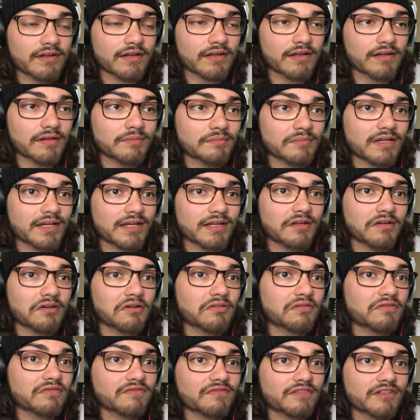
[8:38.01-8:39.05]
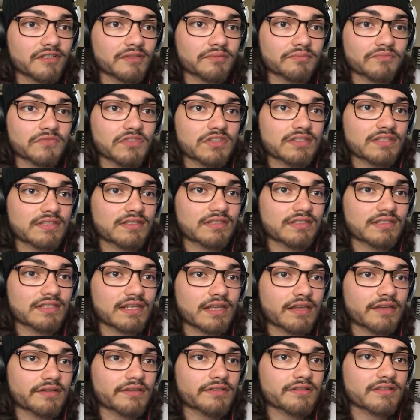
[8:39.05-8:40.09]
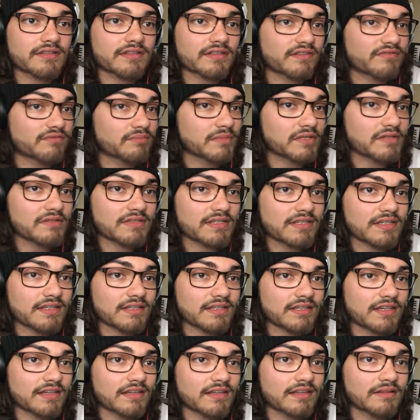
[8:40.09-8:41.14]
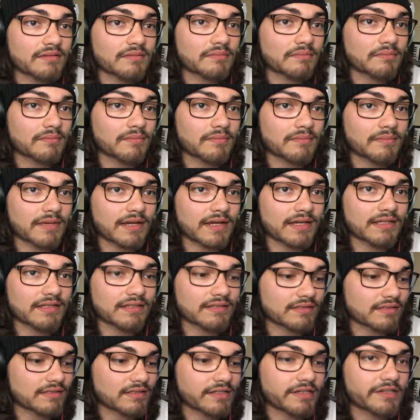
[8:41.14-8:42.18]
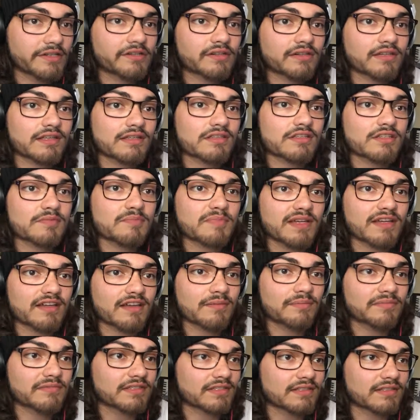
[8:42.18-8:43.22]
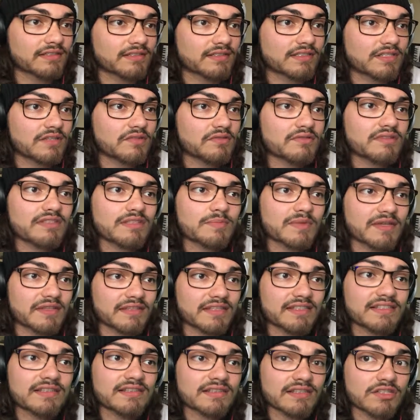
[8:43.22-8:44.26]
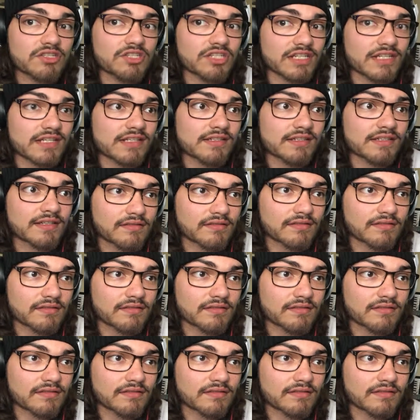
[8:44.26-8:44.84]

I know from just years of music and my ear can just pick up the tunes, but this is a G.